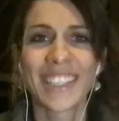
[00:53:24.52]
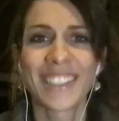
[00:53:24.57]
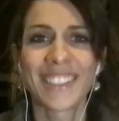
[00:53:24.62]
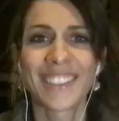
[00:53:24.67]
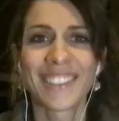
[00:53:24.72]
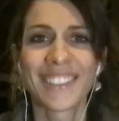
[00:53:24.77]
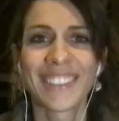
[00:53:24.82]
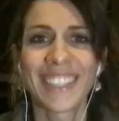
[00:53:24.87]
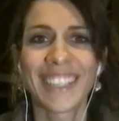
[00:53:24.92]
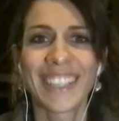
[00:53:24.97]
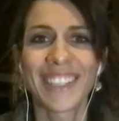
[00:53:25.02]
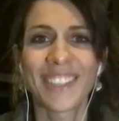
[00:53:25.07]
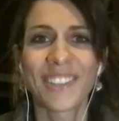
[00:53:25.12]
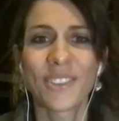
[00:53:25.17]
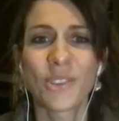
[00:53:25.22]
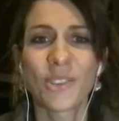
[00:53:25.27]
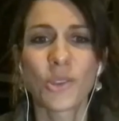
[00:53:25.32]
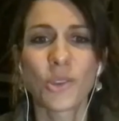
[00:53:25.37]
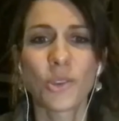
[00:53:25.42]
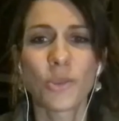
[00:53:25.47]
dude. Thank you
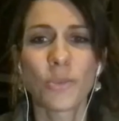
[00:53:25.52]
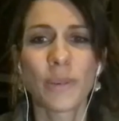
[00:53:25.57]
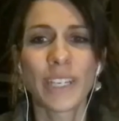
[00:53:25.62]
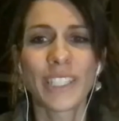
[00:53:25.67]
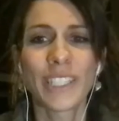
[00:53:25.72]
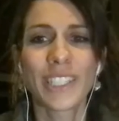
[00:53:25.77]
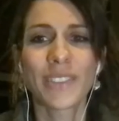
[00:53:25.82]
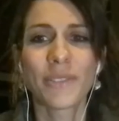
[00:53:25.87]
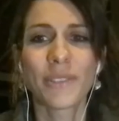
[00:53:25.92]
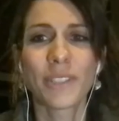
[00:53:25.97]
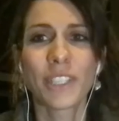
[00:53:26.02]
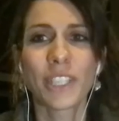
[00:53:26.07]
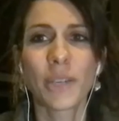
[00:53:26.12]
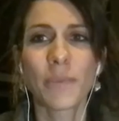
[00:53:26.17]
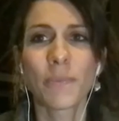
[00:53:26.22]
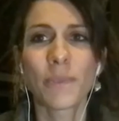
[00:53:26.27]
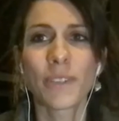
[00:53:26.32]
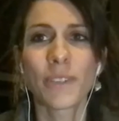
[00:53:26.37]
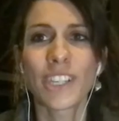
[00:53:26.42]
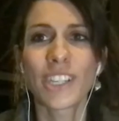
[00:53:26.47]
so much. I really
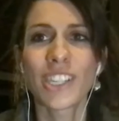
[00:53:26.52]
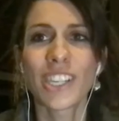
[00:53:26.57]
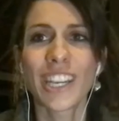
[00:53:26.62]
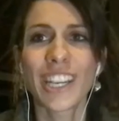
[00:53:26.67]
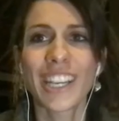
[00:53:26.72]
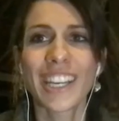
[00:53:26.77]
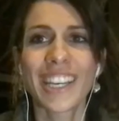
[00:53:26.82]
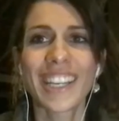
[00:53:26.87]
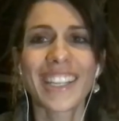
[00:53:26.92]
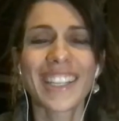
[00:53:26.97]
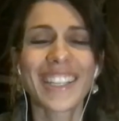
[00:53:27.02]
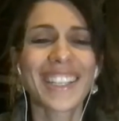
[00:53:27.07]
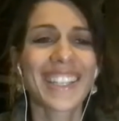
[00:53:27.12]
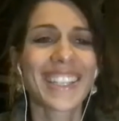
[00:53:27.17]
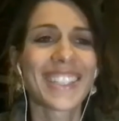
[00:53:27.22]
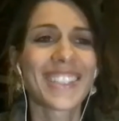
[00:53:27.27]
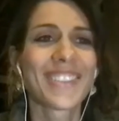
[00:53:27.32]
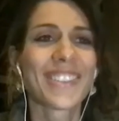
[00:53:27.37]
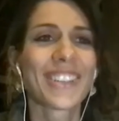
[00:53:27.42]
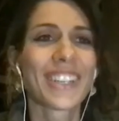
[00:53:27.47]
appreciate it.
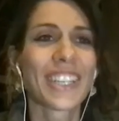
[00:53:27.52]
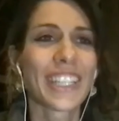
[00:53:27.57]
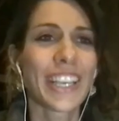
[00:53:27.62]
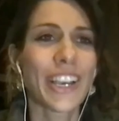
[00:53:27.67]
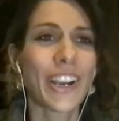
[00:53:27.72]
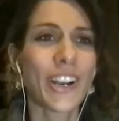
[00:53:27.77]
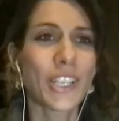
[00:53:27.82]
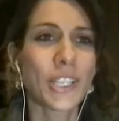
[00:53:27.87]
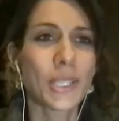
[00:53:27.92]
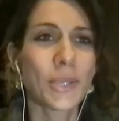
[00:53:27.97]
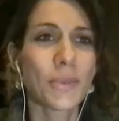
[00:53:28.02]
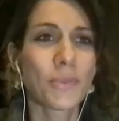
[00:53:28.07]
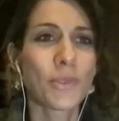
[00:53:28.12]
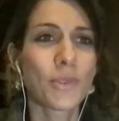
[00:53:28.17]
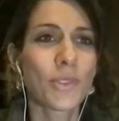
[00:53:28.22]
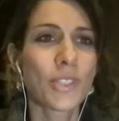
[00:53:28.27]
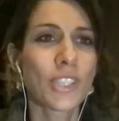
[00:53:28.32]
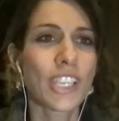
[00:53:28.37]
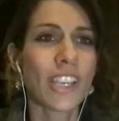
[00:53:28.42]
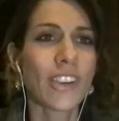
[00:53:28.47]
It's really awesome to
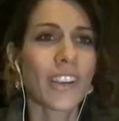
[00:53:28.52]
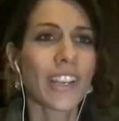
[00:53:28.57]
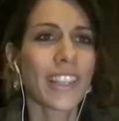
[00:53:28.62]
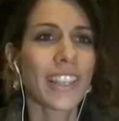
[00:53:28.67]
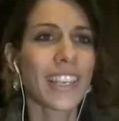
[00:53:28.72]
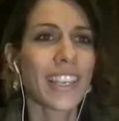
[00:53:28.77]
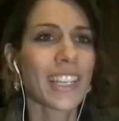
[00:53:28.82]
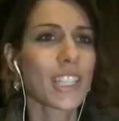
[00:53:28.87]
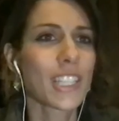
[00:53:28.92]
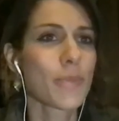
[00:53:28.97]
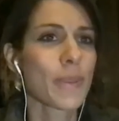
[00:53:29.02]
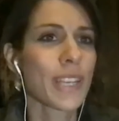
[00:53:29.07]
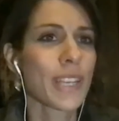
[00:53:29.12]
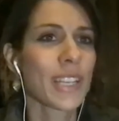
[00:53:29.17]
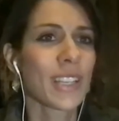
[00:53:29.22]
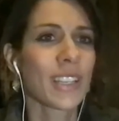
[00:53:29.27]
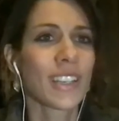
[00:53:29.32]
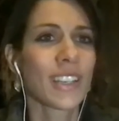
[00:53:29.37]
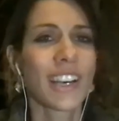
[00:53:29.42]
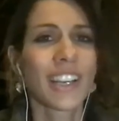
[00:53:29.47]
see you. I think it's
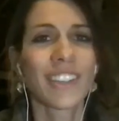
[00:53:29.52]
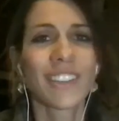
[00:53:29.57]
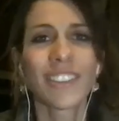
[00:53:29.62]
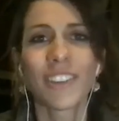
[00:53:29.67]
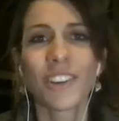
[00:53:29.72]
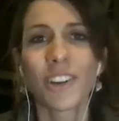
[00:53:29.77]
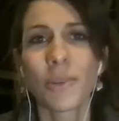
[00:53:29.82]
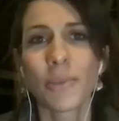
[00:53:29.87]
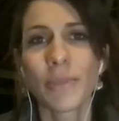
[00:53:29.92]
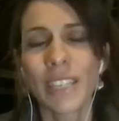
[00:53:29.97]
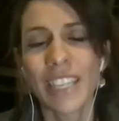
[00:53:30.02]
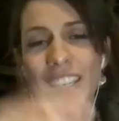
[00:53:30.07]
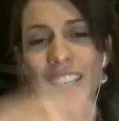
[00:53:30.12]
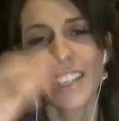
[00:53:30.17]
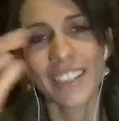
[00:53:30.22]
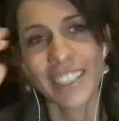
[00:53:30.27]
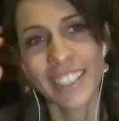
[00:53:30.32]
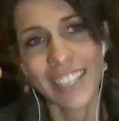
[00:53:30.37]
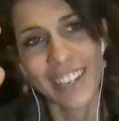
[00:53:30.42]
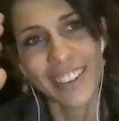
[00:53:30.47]
been, I don't know how many
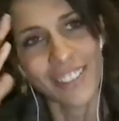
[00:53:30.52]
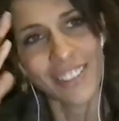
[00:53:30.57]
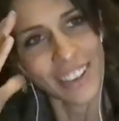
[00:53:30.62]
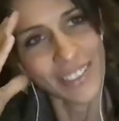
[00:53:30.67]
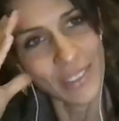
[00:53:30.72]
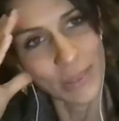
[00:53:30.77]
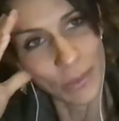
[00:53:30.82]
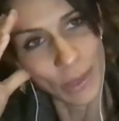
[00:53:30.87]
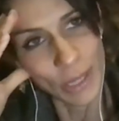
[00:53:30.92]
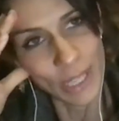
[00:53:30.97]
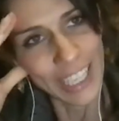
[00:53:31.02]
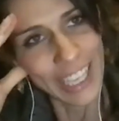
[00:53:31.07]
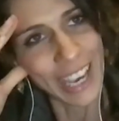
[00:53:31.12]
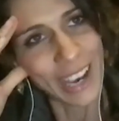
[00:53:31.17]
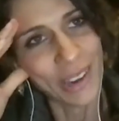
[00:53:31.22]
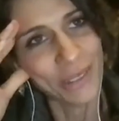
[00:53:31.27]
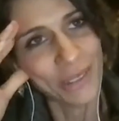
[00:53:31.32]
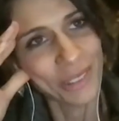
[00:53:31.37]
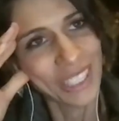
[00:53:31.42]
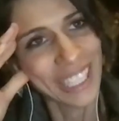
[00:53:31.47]
years. I don't even want to
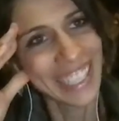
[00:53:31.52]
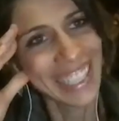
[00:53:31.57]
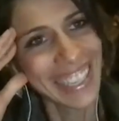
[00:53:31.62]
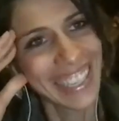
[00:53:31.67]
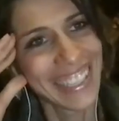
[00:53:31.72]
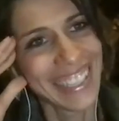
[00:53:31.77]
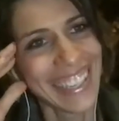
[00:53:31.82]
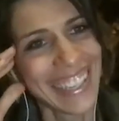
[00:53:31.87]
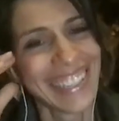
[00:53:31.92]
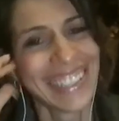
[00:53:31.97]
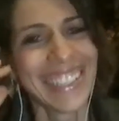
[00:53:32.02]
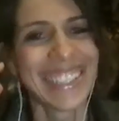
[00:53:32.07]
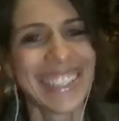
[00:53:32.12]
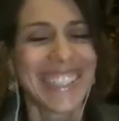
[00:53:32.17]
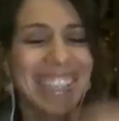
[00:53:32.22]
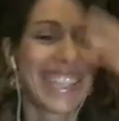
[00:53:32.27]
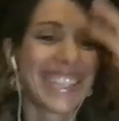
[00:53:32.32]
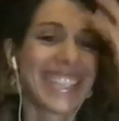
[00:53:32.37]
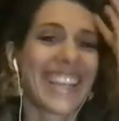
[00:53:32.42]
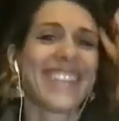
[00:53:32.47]
count
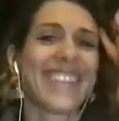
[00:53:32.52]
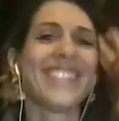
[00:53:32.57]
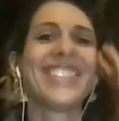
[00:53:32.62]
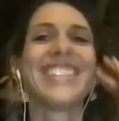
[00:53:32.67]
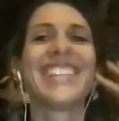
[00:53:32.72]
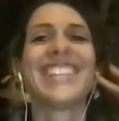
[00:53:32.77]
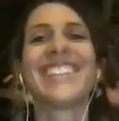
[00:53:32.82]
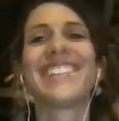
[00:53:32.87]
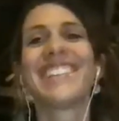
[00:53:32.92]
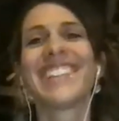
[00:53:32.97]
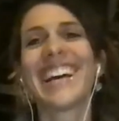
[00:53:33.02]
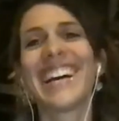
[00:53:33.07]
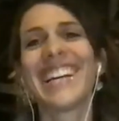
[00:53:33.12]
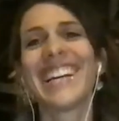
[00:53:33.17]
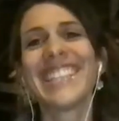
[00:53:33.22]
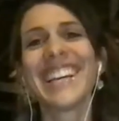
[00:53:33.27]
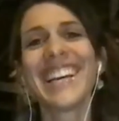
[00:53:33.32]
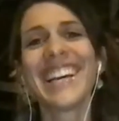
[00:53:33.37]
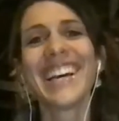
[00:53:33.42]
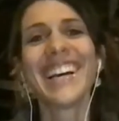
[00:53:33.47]
since I've seen you last.
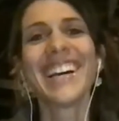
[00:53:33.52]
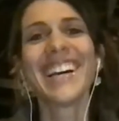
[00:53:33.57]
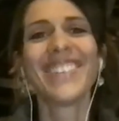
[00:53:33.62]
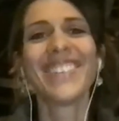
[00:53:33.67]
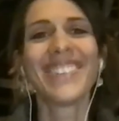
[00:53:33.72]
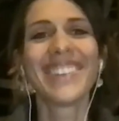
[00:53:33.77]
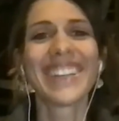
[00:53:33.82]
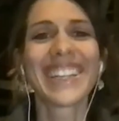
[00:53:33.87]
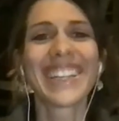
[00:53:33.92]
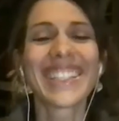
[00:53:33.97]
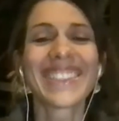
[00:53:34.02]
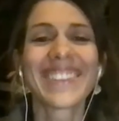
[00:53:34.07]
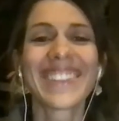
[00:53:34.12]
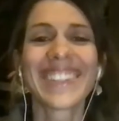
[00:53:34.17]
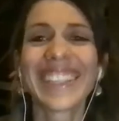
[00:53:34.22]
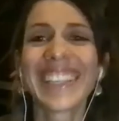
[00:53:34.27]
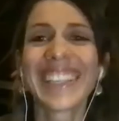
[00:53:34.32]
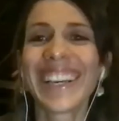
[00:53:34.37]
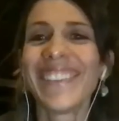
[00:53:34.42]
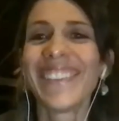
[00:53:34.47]
But it's
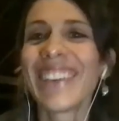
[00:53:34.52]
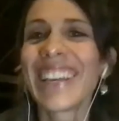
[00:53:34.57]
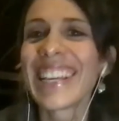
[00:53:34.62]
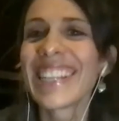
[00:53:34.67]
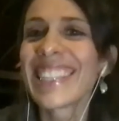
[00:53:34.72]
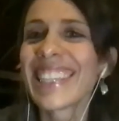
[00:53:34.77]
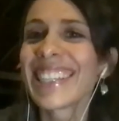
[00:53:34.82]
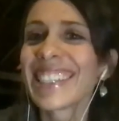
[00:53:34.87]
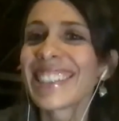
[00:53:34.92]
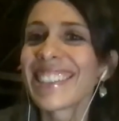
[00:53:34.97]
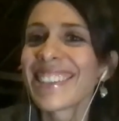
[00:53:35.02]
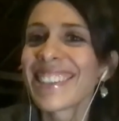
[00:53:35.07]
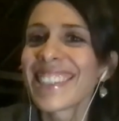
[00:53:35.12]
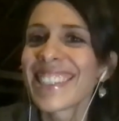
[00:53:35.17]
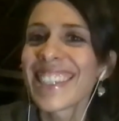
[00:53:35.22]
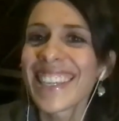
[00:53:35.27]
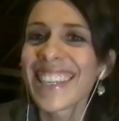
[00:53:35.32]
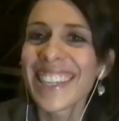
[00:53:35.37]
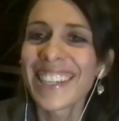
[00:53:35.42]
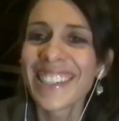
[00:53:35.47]
really amazing to
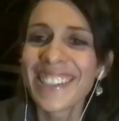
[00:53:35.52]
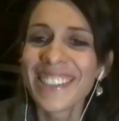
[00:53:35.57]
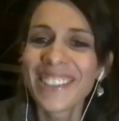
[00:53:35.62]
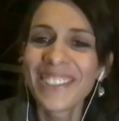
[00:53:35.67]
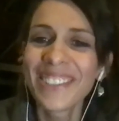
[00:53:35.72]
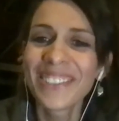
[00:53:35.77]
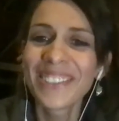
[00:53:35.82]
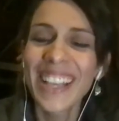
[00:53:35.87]
see you.